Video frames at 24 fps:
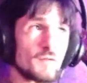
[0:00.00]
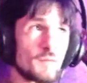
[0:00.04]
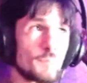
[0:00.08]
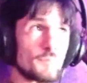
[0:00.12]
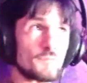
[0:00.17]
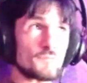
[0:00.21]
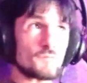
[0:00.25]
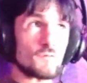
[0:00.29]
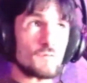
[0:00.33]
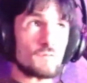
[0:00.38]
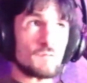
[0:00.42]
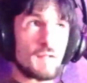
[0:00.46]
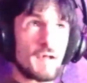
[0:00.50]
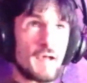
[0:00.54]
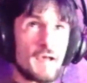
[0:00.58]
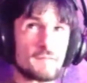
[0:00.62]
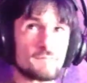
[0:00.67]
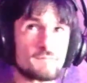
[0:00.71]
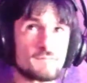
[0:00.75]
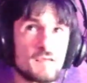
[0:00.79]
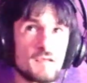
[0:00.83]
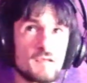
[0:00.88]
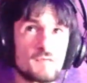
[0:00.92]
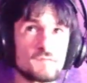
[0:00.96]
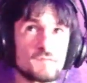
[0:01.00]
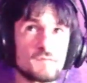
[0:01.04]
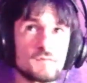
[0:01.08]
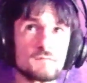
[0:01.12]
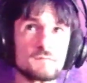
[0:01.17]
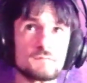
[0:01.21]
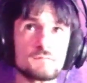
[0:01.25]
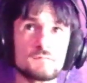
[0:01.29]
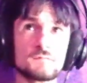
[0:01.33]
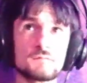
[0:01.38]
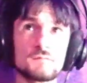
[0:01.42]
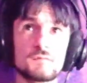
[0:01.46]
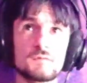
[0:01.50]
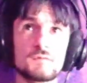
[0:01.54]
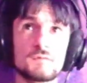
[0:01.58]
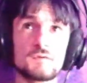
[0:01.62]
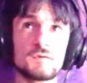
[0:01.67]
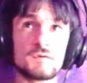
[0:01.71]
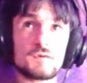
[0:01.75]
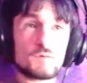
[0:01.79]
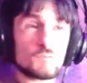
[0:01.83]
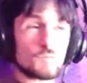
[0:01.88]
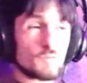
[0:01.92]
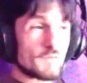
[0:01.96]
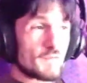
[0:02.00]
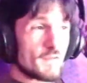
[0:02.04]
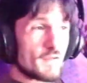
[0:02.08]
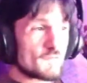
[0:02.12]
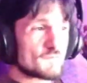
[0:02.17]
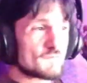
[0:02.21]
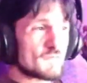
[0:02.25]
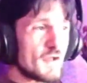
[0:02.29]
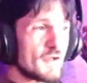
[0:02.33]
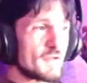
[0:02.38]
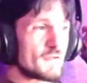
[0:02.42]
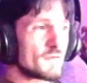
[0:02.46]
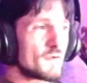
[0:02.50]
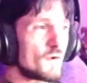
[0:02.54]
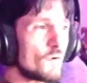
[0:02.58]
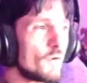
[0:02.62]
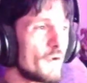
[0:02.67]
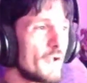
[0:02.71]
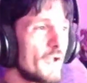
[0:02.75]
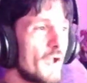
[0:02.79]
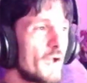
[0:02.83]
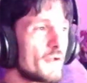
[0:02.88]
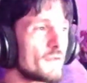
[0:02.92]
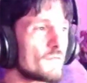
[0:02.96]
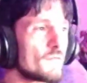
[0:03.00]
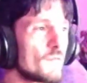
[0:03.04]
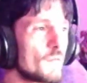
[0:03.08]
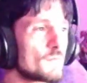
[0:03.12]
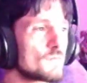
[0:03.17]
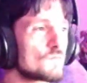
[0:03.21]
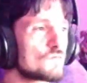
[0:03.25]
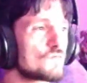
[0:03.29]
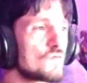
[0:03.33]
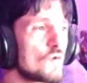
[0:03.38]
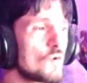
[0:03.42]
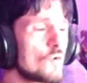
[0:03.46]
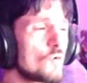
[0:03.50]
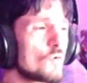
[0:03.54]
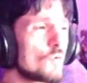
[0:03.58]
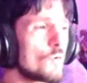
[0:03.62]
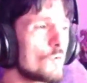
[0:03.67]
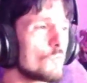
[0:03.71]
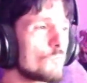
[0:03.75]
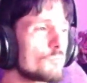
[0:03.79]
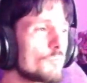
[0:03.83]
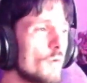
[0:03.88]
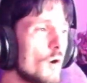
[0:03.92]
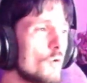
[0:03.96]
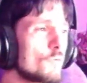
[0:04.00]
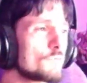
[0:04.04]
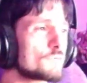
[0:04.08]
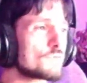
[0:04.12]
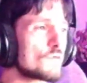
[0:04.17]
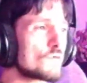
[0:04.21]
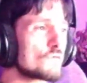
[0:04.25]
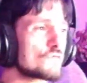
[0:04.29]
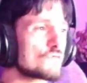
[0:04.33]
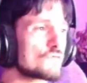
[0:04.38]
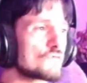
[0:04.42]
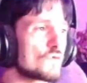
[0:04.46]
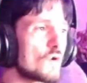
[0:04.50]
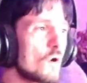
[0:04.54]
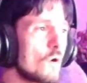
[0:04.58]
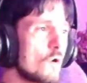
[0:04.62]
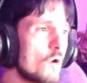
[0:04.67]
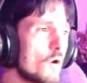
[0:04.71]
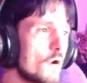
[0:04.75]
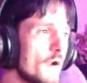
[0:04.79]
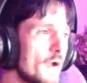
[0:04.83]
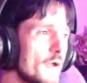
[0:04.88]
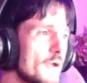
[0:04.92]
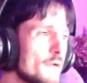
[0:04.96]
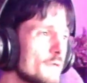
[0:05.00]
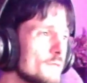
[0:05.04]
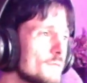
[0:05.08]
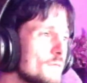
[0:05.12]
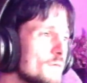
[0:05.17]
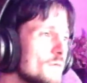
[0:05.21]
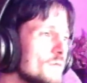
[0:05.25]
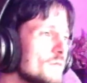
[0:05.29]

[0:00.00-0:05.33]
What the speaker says: up until last season, when they decided to go ahead of the dude who wrote the story.